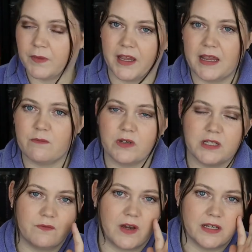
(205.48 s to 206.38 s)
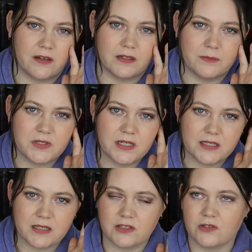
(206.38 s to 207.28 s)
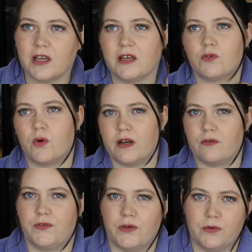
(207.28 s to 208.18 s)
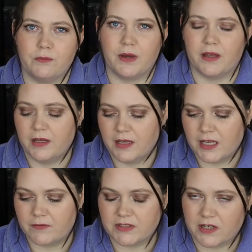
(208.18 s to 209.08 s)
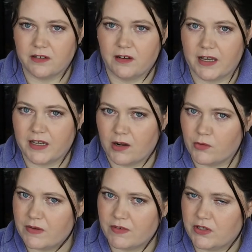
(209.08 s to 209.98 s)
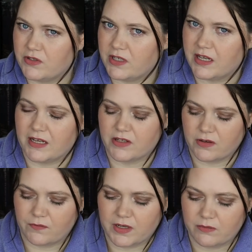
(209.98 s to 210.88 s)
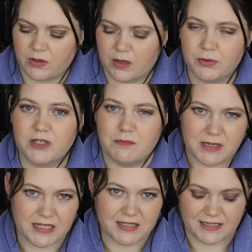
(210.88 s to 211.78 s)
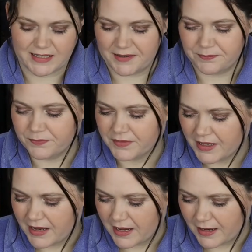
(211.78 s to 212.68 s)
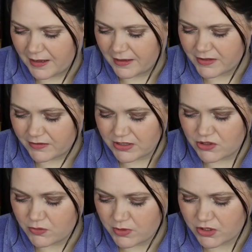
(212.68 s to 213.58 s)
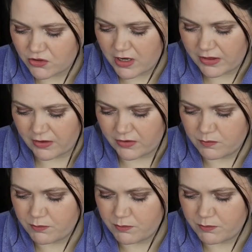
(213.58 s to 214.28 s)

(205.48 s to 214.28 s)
I am really funny on lipsticks. I do have quite a few, but if I don't like it, I'll never use it again. So I figured, well, I'll put the minis in there. So I do want to try those.